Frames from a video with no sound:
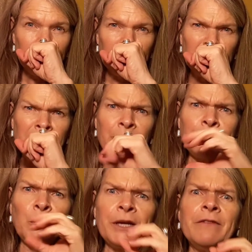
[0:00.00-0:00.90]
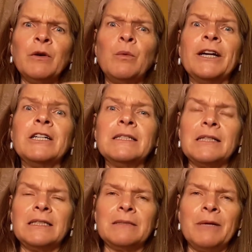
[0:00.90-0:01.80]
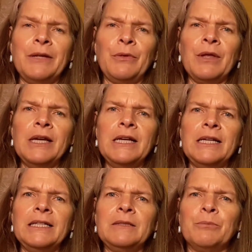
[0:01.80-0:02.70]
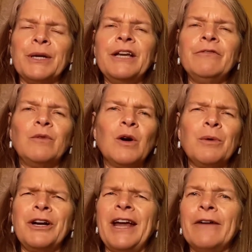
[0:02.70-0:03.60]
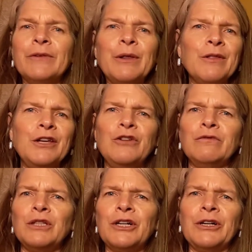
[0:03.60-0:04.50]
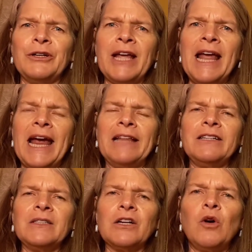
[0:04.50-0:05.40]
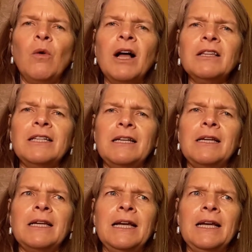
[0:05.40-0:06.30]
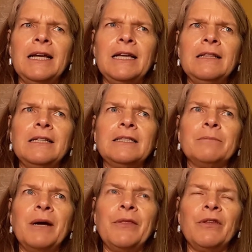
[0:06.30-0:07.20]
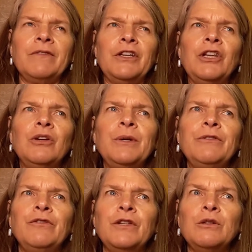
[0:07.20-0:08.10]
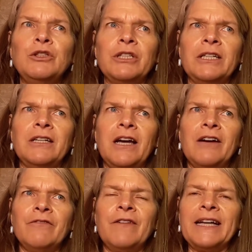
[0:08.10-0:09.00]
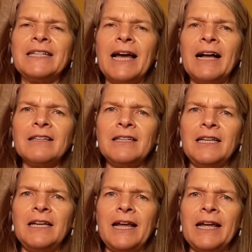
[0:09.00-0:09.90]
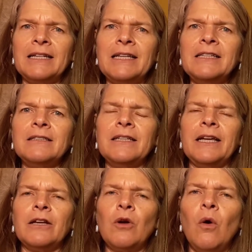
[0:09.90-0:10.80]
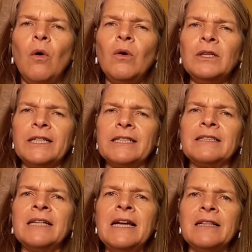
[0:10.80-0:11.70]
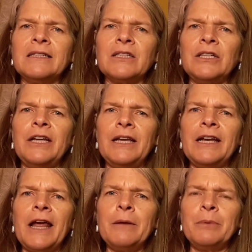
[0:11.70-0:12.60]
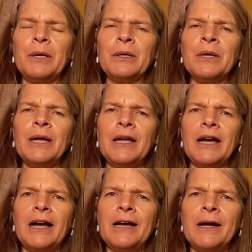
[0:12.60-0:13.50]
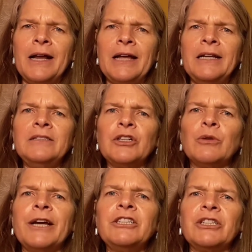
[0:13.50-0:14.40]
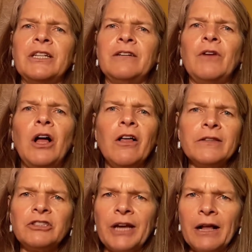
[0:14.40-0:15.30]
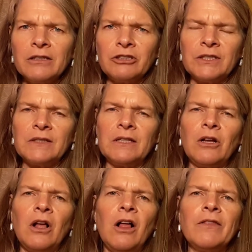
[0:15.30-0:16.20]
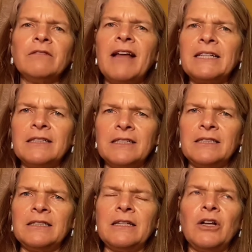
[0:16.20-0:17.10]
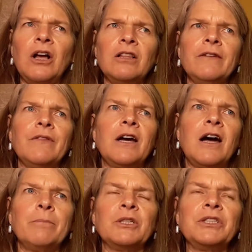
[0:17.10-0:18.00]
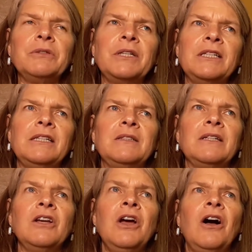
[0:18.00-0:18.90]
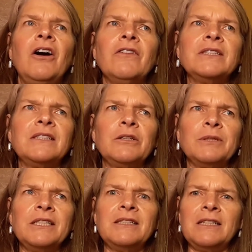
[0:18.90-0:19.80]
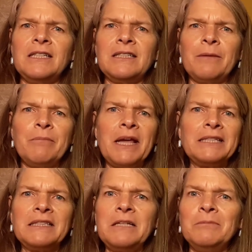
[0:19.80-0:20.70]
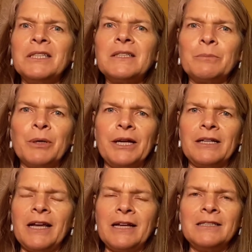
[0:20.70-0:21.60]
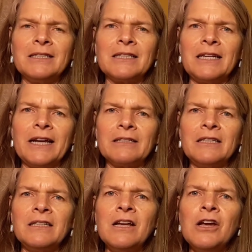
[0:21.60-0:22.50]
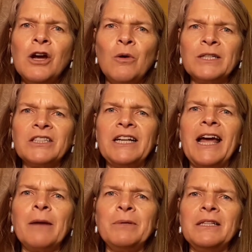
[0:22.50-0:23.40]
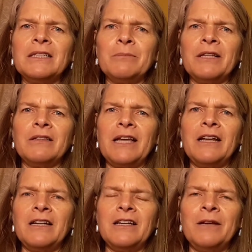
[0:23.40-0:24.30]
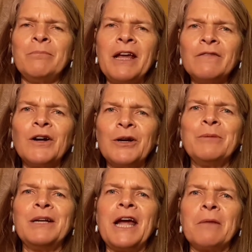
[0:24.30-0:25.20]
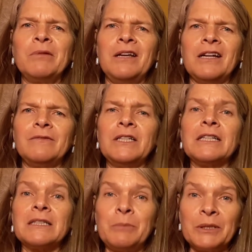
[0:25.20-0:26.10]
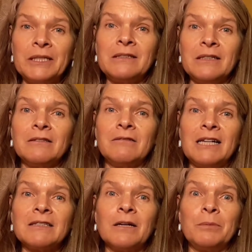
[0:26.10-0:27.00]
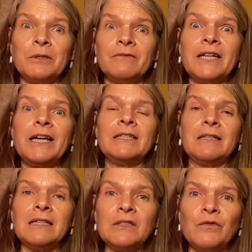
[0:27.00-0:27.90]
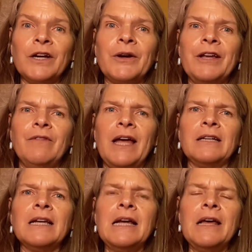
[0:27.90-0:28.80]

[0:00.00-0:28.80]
So the point of awareness this month is bringing forward everything you've learned. And there's a quality in this month of a new infusion of vitality and healing and wholeness that's going to enable an integration of all the challenges and all the lessons and all of the opportunities and all the synchronicities that may seem disparate and disconnected. What's going to happen this month, and it may have already been happening, I've been experiencing the last couple of days, this very event.